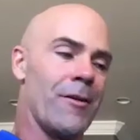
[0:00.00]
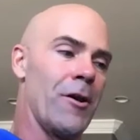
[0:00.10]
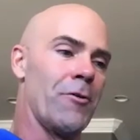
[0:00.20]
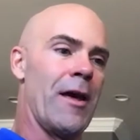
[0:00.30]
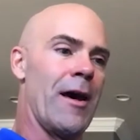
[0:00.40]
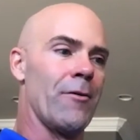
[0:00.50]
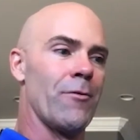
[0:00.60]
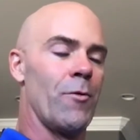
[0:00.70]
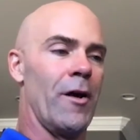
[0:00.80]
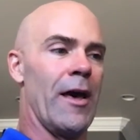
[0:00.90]
no doubt.
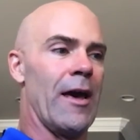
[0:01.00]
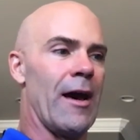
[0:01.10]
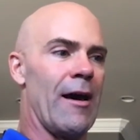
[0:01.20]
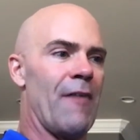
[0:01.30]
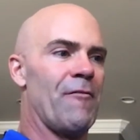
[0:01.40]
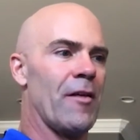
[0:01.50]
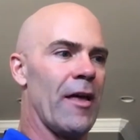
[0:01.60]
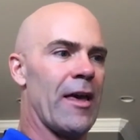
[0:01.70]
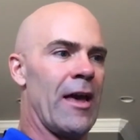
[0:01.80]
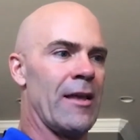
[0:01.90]
Well, hey, I feel
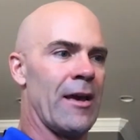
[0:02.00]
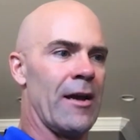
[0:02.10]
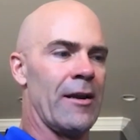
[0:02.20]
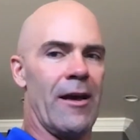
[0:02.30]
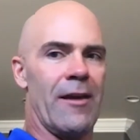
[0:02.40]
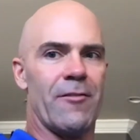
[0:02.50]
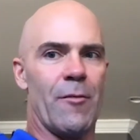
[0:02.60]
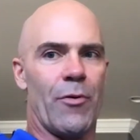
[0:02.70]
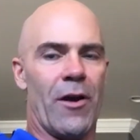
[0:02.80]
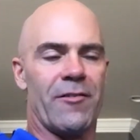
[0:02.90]
like ending on a nice
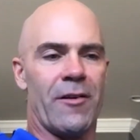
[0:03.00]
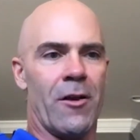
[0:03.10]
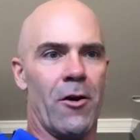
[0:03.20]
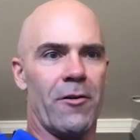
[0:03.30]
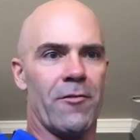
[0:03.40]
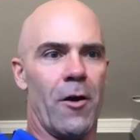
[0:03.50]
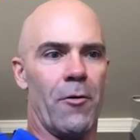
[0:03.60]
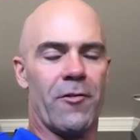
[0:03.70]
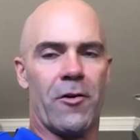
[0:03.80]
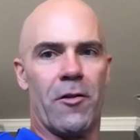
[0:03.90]
depressing note is
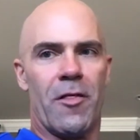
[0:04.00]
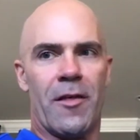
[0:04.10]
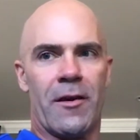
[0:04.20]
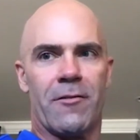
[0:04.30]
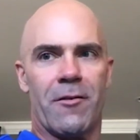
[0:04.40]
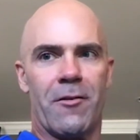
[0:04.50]
always a good thing to do.